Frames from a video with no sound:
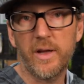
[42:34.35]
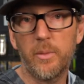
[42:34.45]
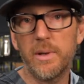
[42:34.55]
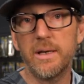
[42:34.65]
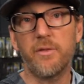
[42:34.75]

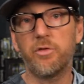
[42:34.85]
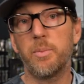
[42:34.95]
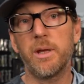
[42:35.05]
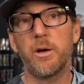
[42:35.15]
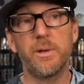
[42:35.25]
element and the
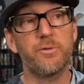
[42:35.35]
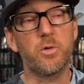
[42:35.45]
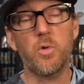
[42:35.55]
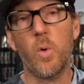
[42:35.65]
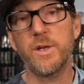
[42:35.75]
flipping element for
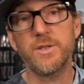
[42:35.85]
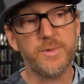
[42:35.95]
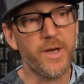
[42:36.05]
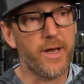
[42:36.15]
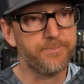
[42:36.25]
quite some
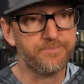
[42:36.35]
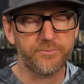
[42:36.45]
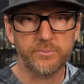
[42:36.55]
time.